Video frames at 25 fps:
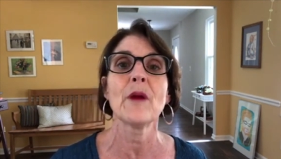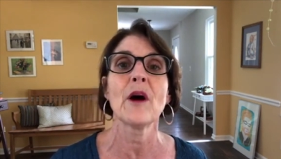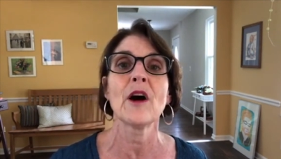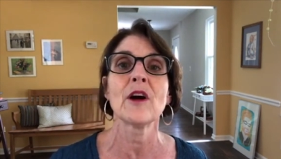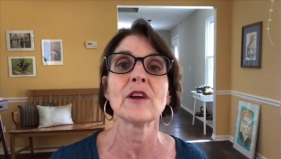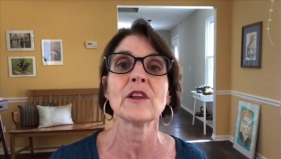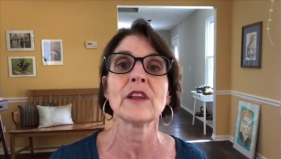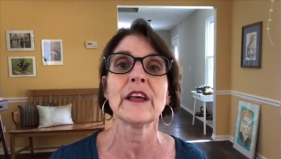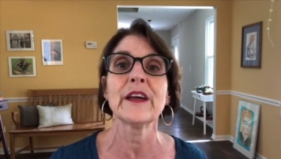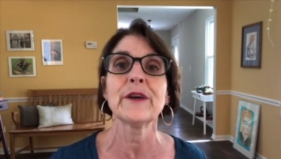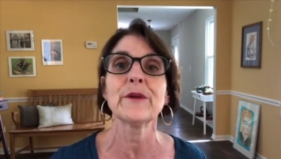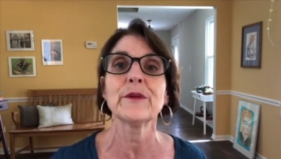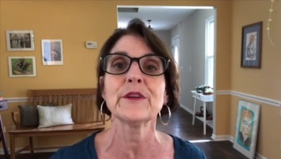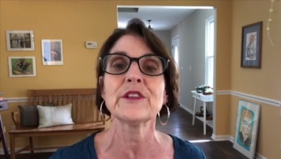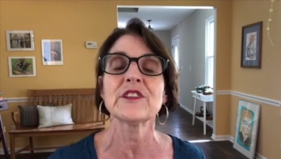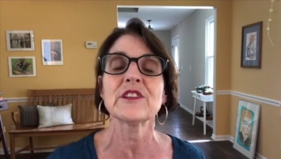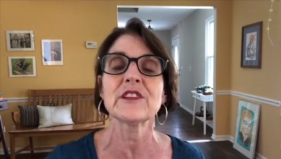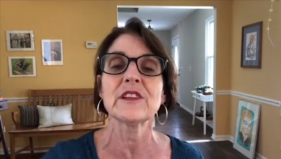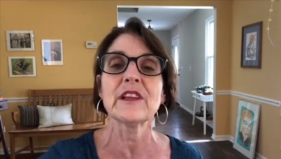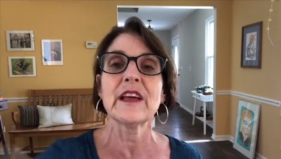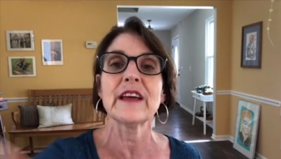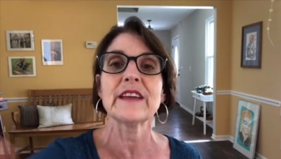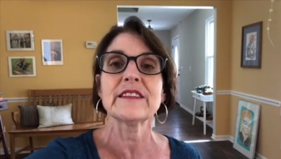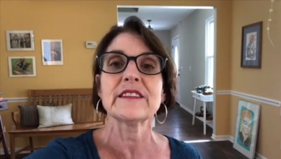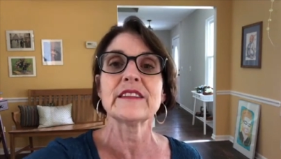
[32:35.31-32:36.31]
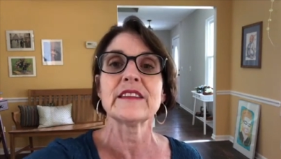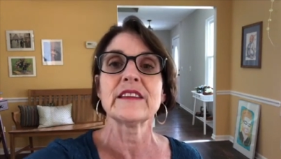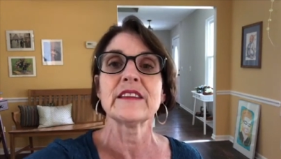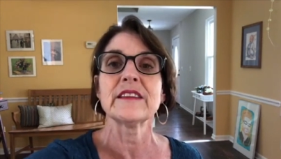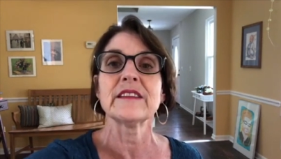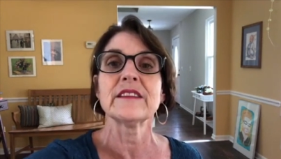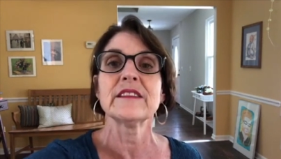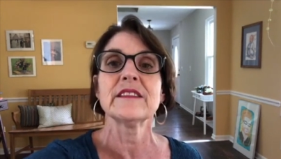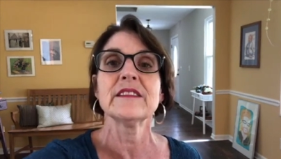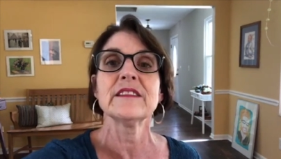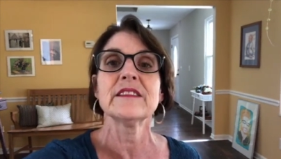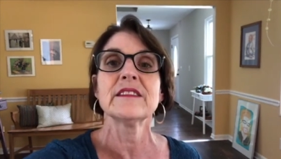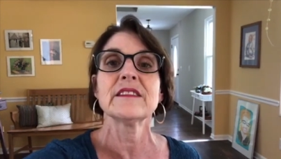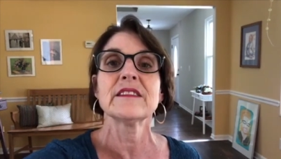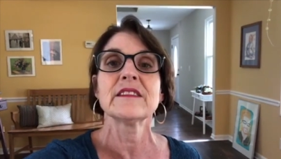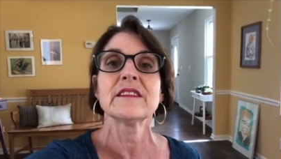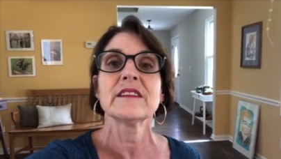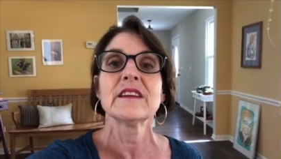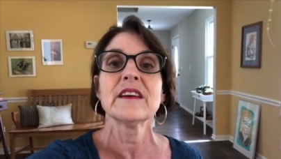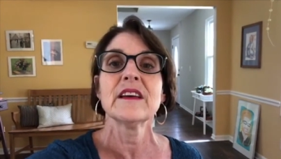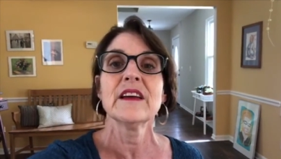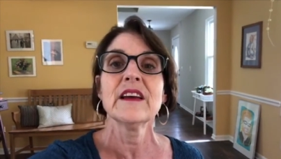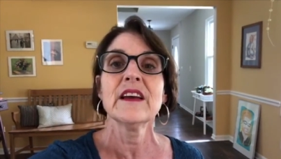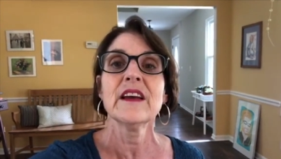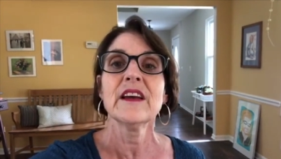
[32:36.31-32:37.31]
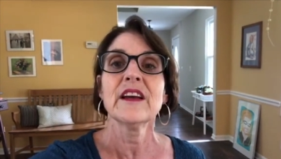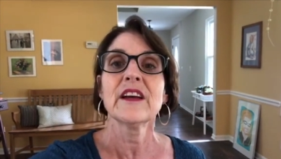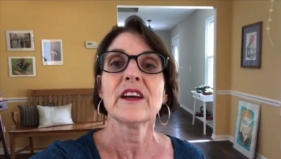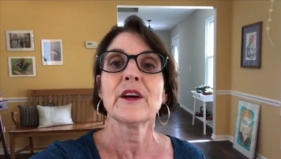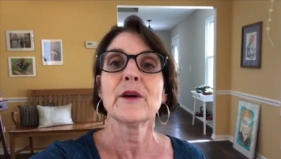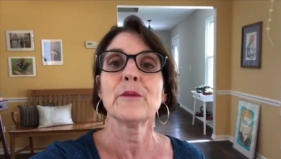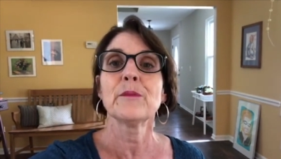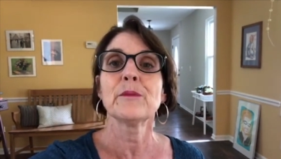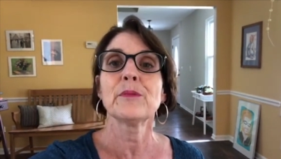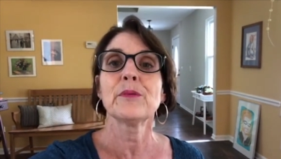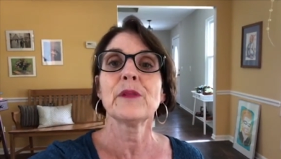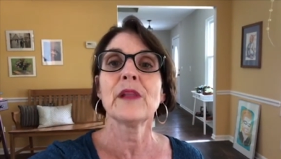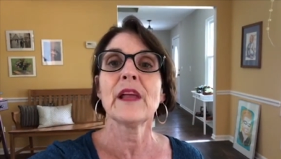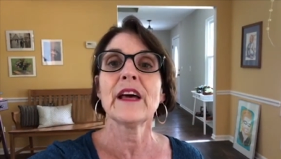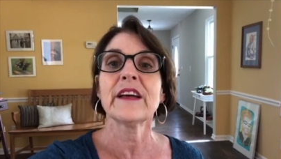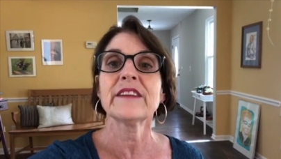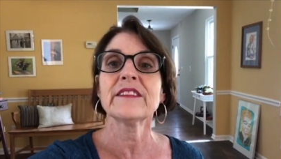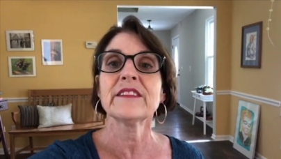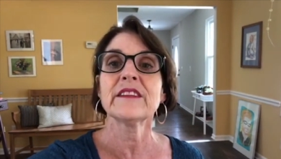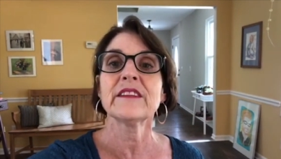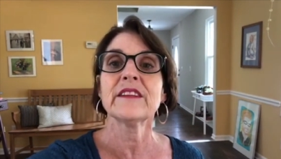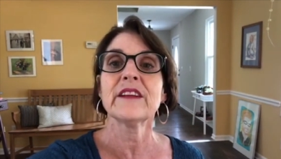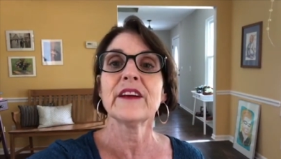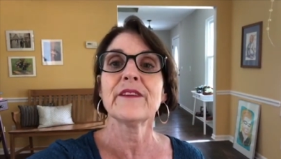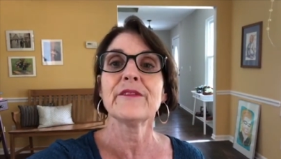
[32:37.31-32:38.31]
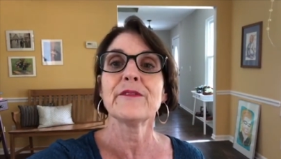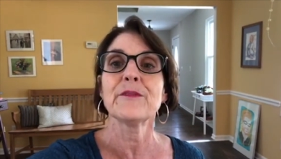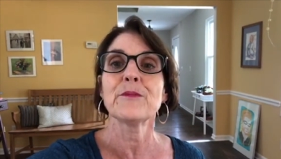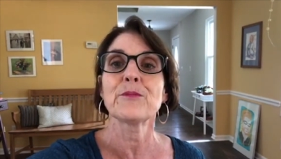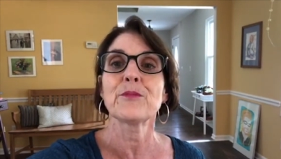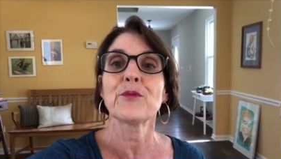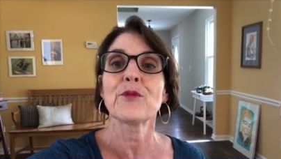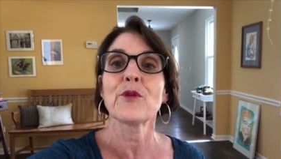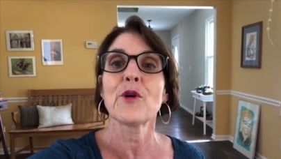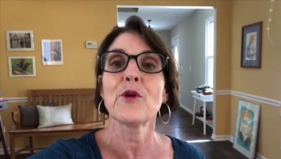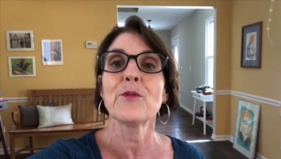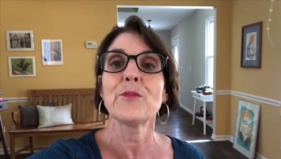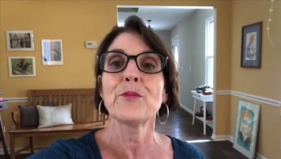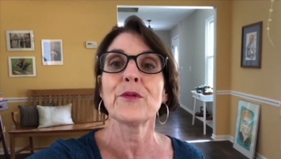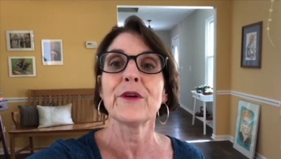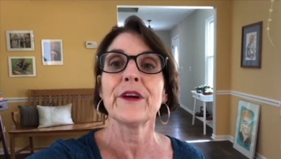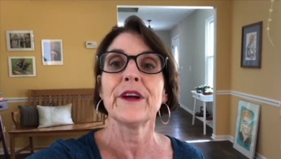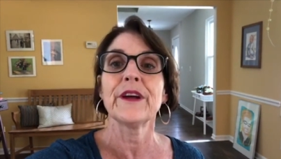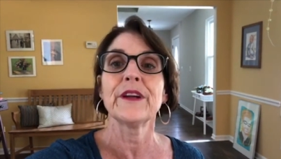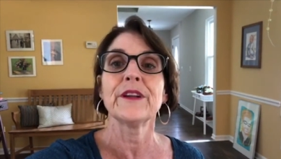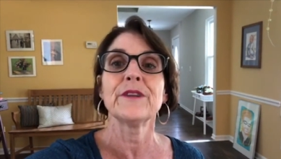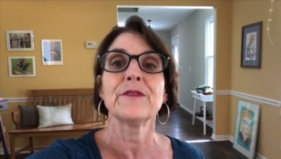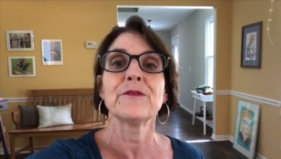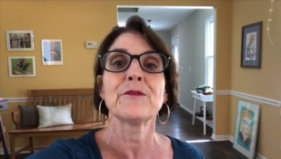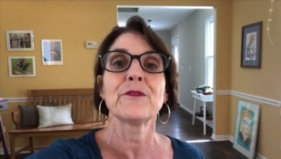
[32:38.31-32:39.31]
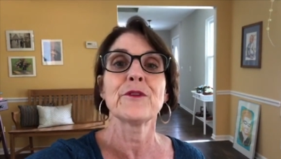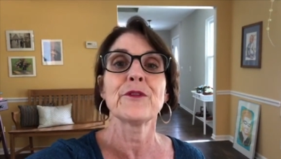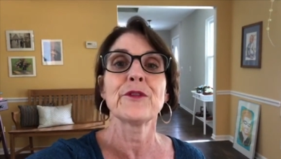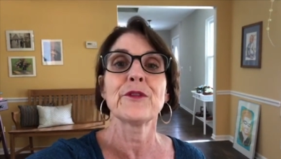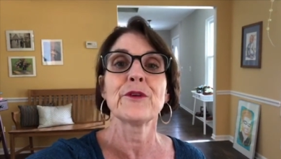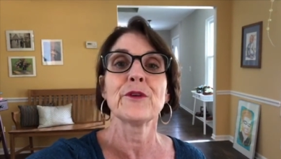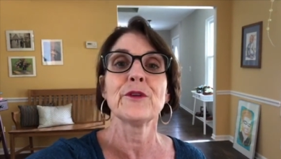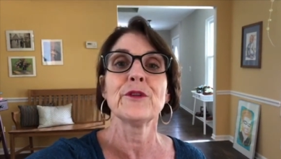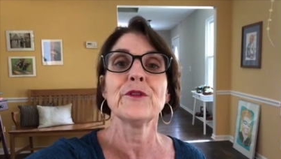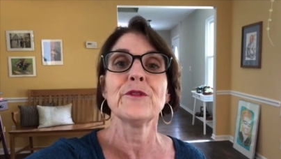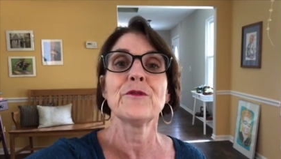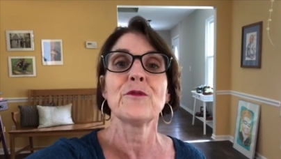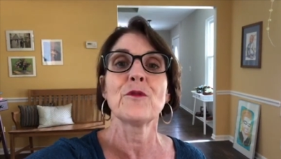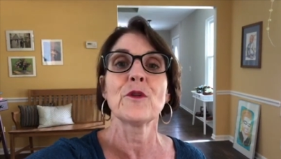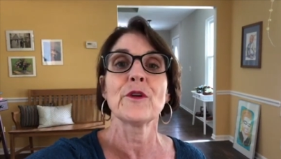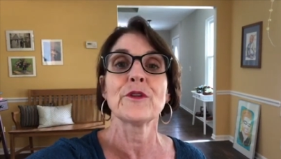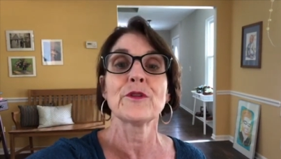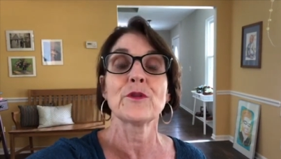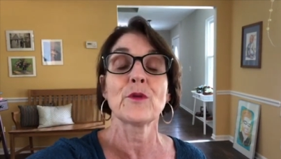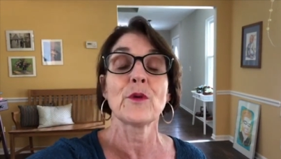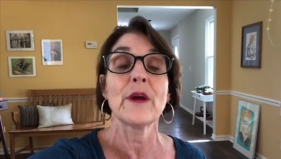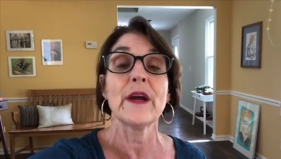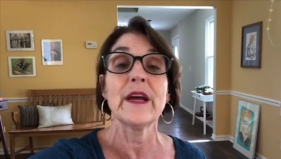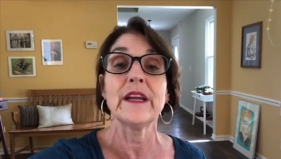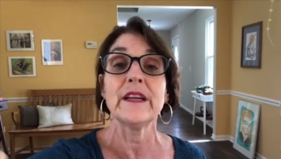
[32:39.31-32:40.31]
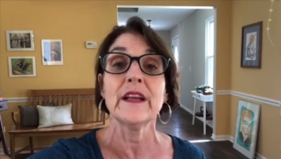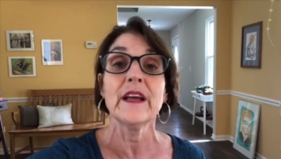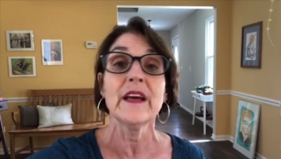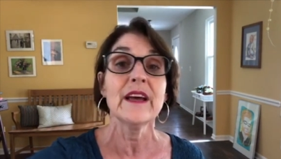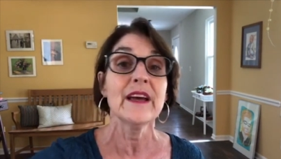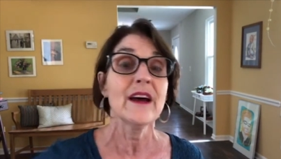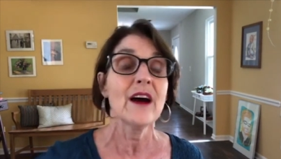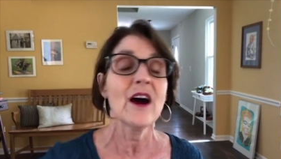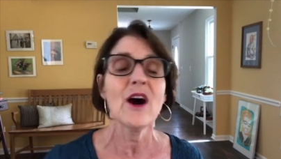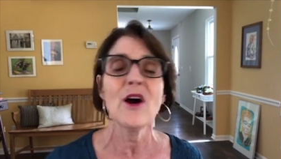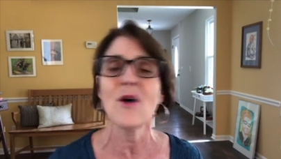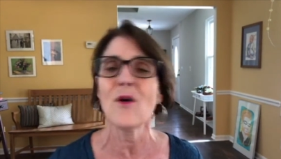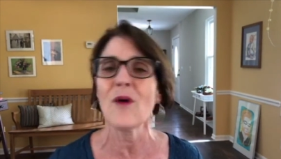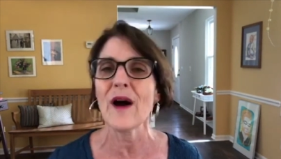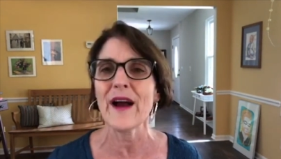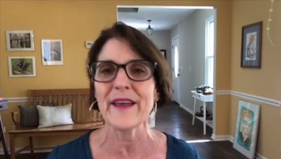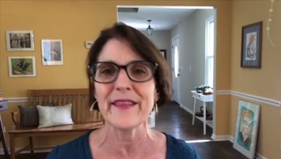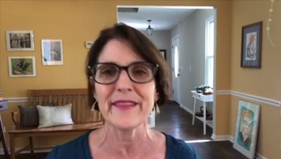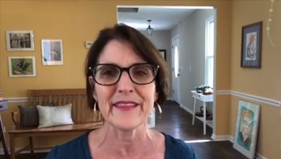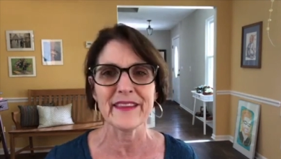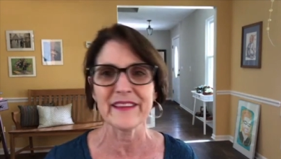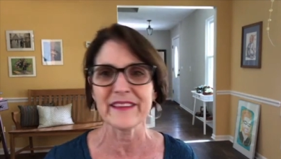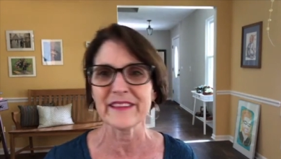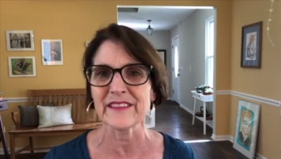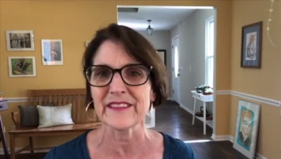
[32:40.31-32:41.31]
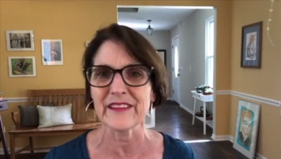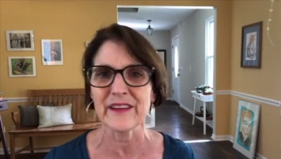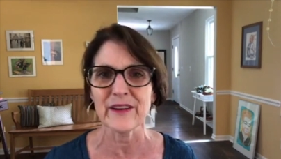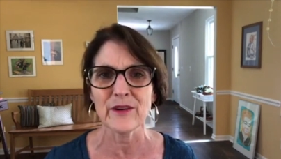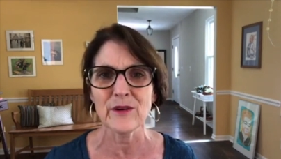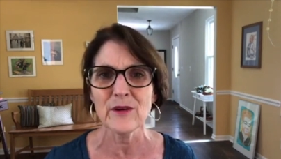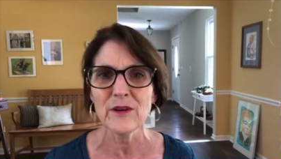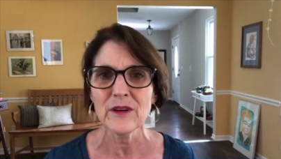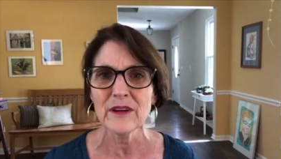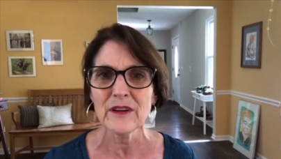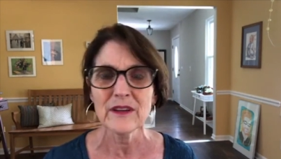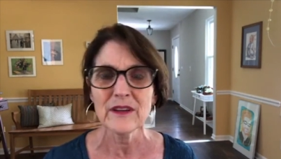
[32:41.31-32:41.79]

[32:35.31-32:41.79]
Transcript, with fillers: Are language lessons complex enough appropriate for 3rd to 4th grade? Oh, I think so.